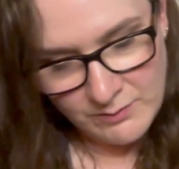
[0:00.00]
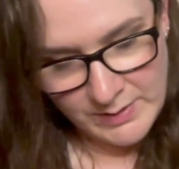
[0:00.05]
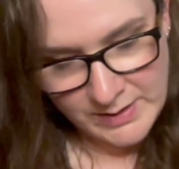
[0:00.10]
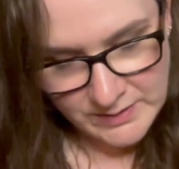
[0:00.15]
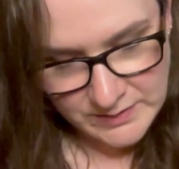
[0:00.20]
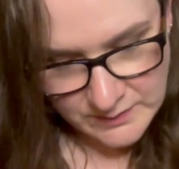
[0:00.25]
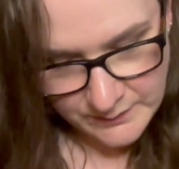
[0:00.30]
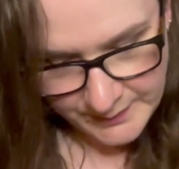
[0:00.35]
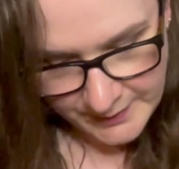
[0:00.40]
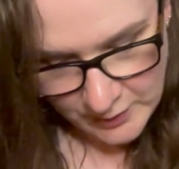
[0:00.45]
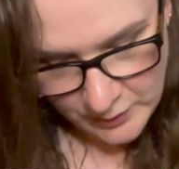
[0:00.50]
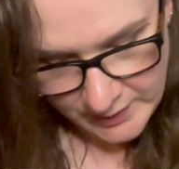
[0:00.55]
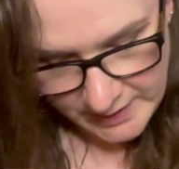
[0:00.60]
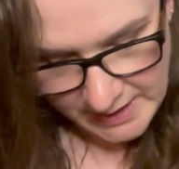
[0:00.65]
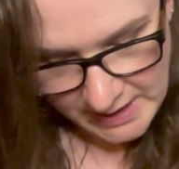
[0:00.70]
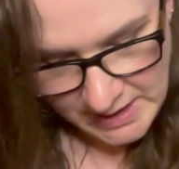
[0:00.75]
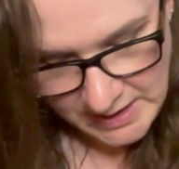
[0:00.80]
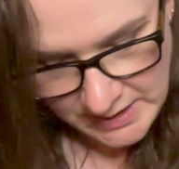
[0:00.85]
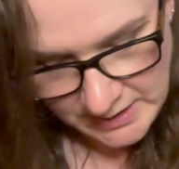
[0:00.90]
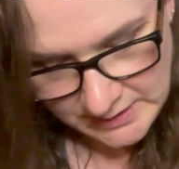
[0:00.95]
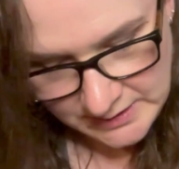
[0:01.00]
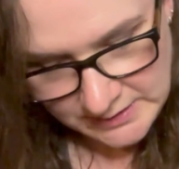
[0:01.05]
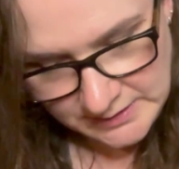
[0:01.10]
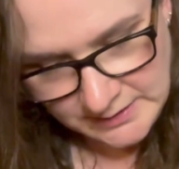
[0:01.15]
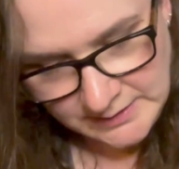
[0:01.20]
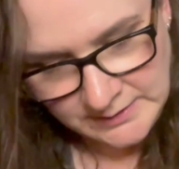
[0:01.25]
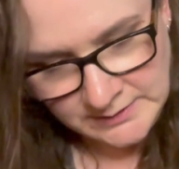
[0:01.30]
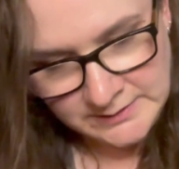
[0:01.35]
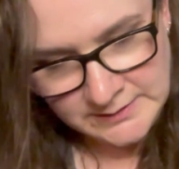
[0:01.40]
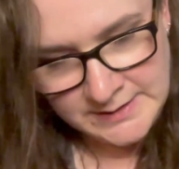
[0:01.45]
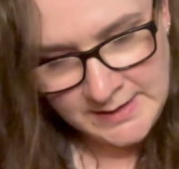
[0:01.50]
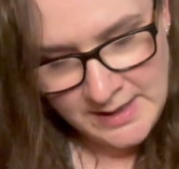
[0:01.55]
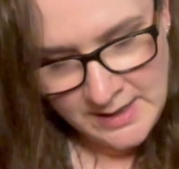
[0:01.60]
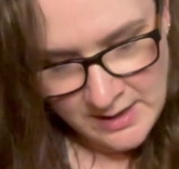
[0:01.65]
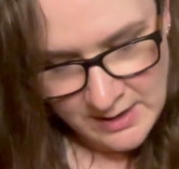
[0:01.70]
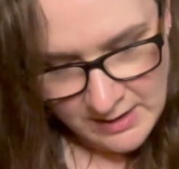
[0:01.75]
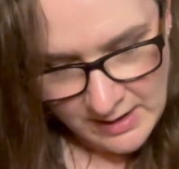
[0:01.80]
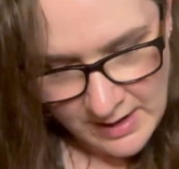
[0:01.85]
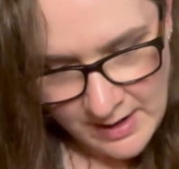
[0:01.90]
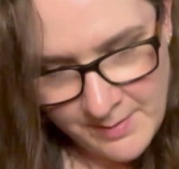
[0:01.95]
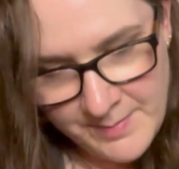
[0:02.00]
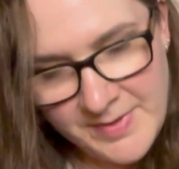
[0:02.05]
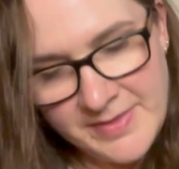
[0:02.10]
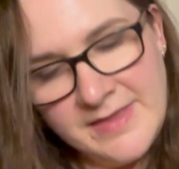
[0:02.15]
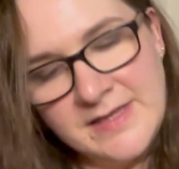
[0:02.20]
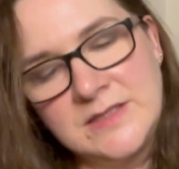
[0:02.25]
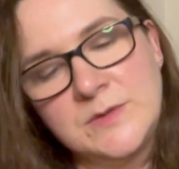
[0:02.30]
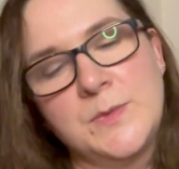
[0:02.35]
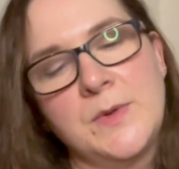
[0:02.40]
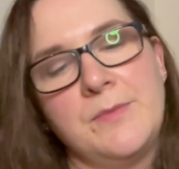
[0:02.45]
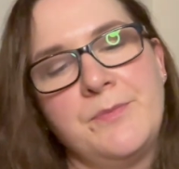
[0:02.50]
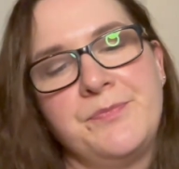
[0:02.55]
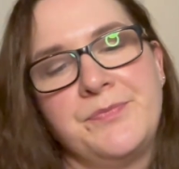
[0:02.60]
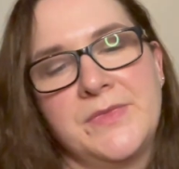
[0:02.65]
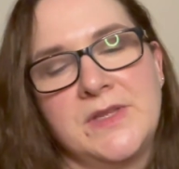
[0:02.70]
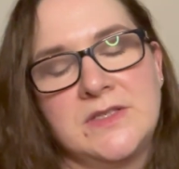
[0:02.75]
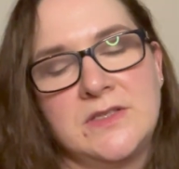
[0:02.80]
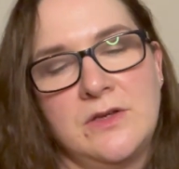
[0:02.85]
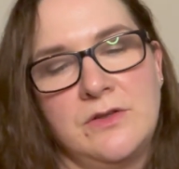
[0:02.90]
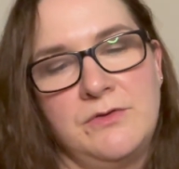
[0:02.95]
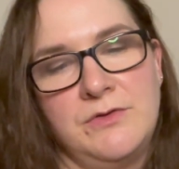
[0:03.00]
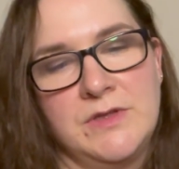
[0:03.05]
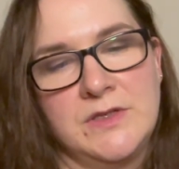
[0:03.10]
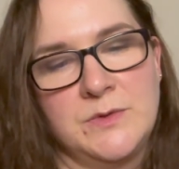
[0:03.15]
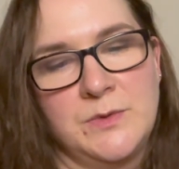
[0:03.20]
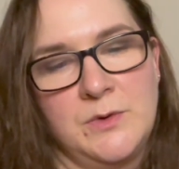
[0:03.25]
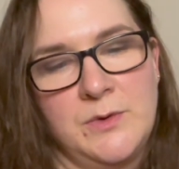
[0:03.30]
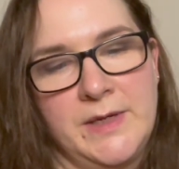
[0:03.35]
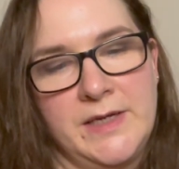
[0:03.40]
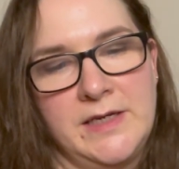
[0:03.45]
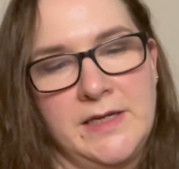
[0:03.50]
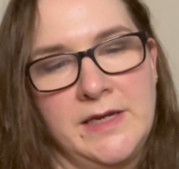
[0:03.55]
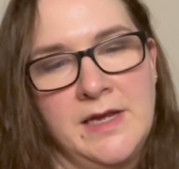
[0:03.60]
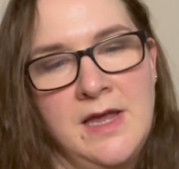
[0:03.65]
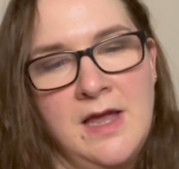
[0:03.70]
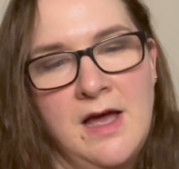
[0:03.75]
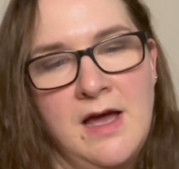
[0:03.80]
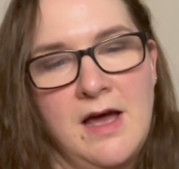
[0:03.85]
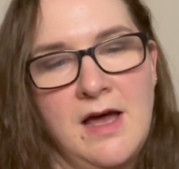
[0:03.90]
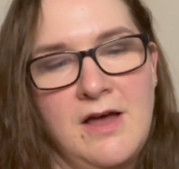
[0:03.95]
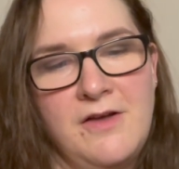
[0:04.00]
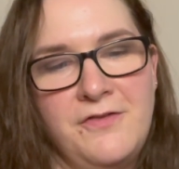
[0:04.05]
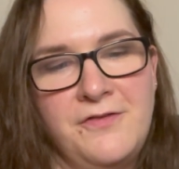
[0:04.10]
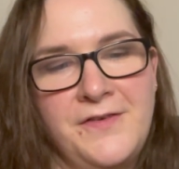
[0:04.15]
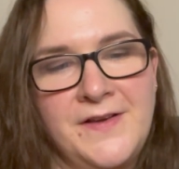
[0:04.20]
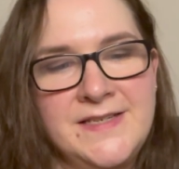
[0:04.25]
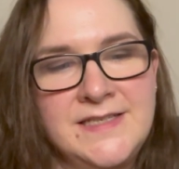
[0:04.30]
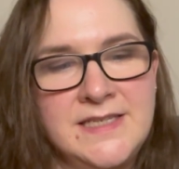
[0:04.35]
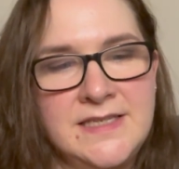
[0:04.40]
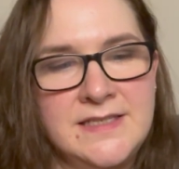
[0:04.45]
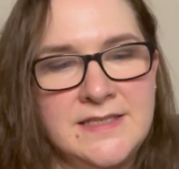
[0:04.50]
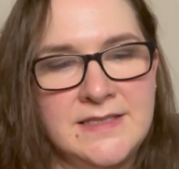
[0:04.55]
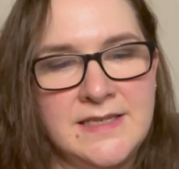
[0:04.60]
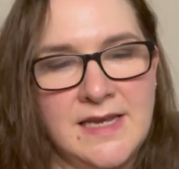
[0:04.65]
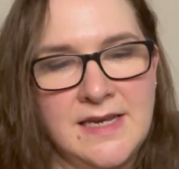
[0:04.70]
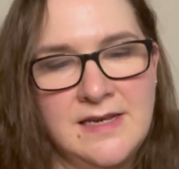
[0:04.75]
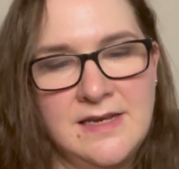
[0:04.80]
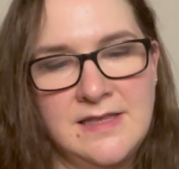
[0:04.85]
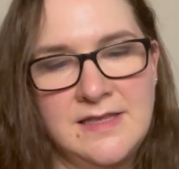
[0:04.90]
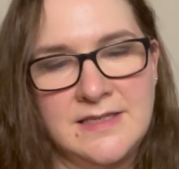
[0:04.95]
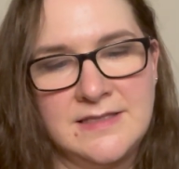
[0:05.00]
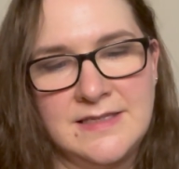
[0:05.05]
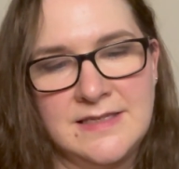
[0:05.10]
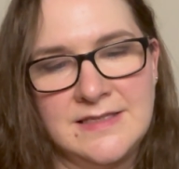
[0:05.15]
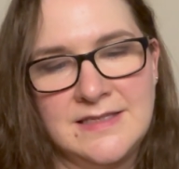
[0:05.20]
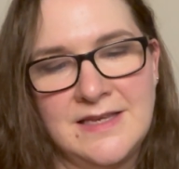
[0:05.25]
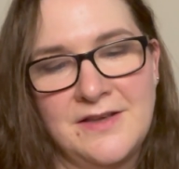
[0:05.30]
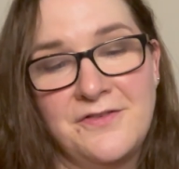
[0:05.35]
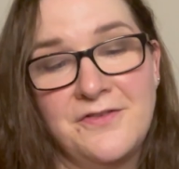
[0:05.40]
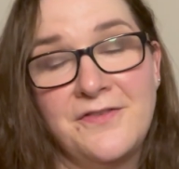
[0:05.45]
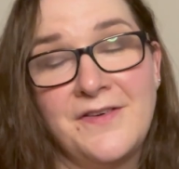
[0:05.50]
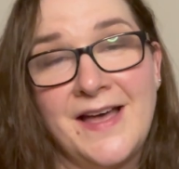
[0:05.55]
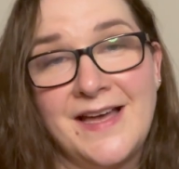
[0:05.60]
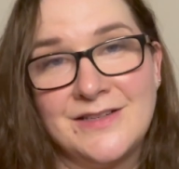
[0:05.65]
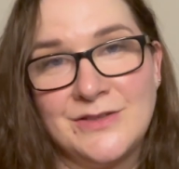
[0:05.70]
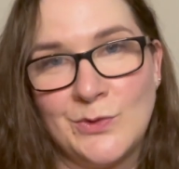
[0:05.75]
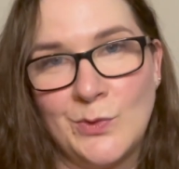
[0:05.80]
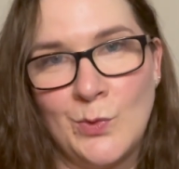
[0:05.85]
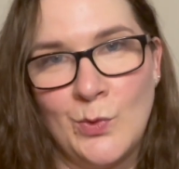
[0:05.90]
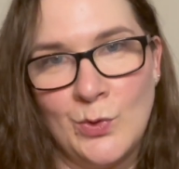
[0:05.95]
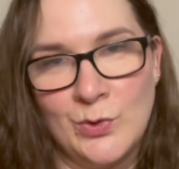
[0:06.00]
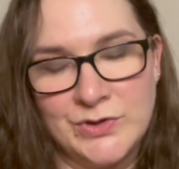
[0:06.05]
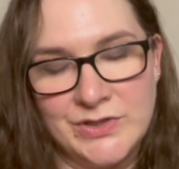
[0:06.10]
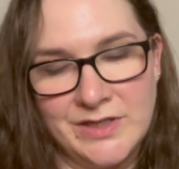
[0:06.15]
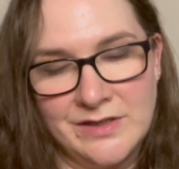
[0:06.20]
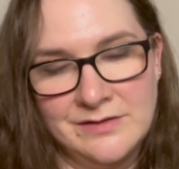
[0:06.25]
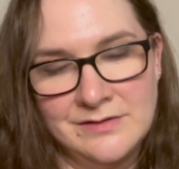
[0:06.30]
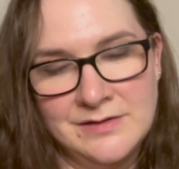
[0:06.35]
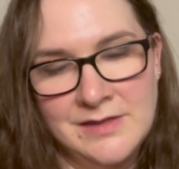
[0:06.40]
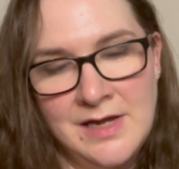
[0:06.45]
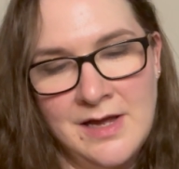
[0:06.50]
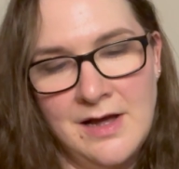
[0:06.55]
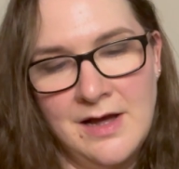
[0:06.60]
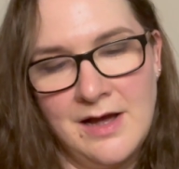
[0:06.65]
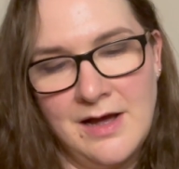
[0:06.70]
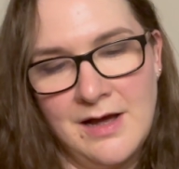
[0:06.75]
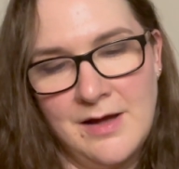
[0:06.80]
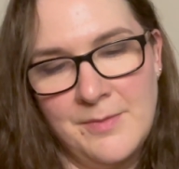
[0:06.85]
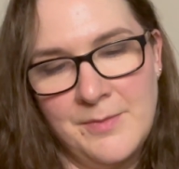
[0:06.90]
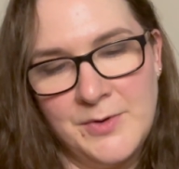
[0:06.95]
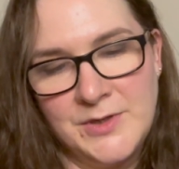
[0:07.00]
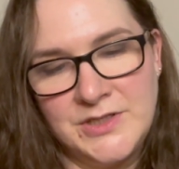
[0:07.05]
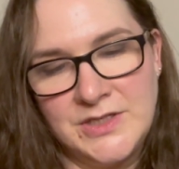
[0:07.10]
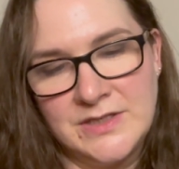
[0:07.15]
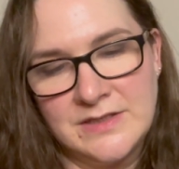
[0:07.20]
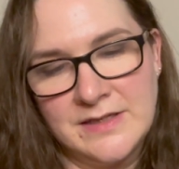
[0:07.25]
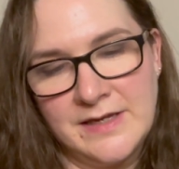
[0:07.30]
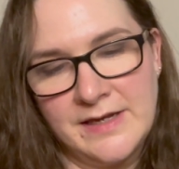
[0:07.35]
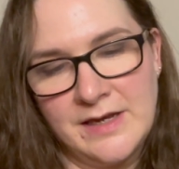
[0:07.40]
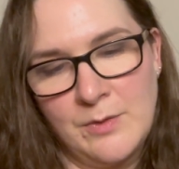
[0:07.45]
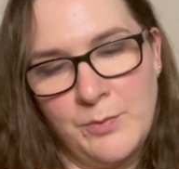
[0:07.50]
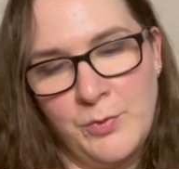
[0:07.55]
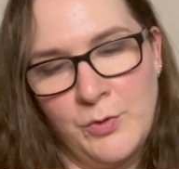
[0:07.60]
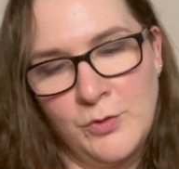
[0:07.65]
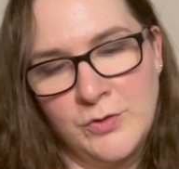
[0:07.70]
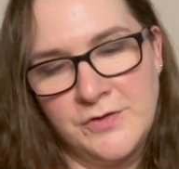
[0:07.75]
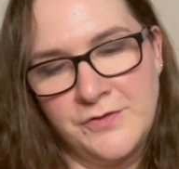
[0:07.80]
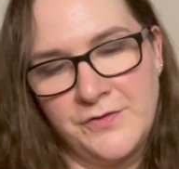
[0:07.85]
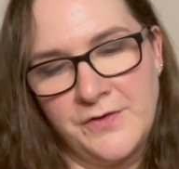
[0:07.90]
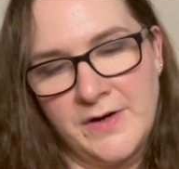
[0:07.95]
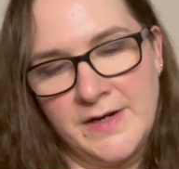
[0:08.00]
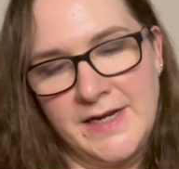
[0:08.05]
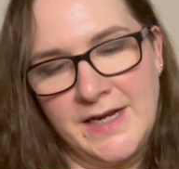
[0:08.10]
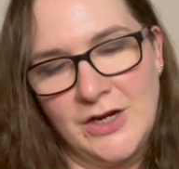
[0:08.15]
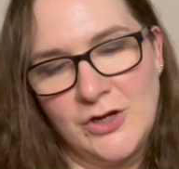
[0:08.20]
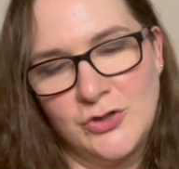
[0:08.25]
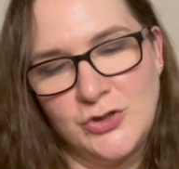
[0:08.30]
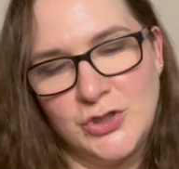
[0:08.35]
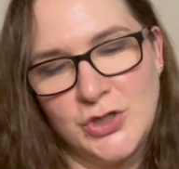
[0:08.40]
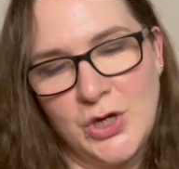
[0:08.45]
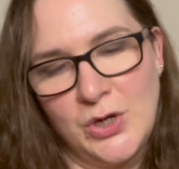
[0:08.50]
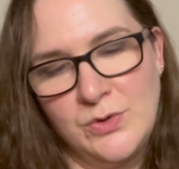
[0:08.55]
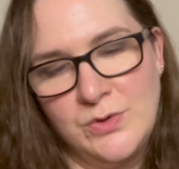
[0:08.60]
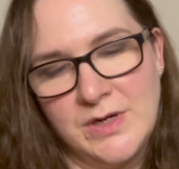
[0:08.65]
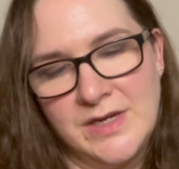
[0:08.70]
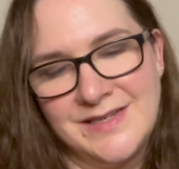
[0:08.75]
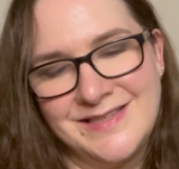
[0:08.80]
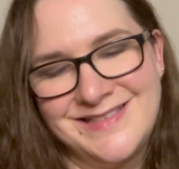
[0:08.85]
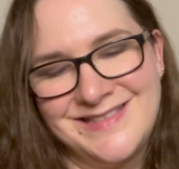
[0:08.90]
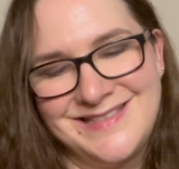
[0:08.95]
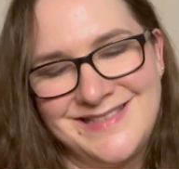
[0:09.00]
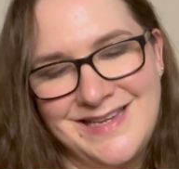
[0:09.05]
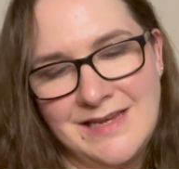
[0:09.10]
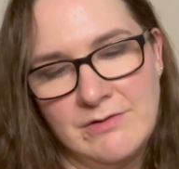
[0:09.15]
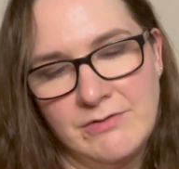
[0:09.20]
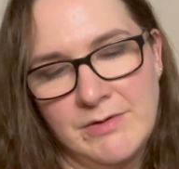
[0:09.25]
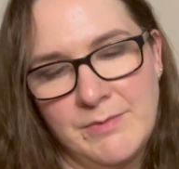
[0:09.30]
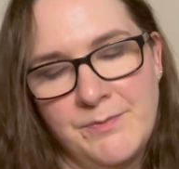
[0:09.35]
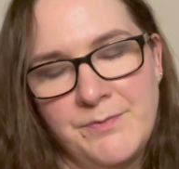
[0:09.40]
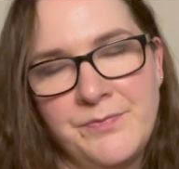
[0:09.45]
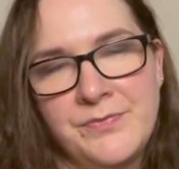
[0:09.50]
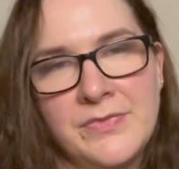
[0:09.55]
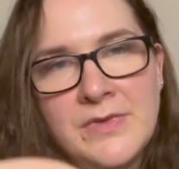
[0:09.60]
else have we got in here? This one, let's go through this one quickly. Fenty Skin, this is Fat Water, which is like a pore defining toner serum.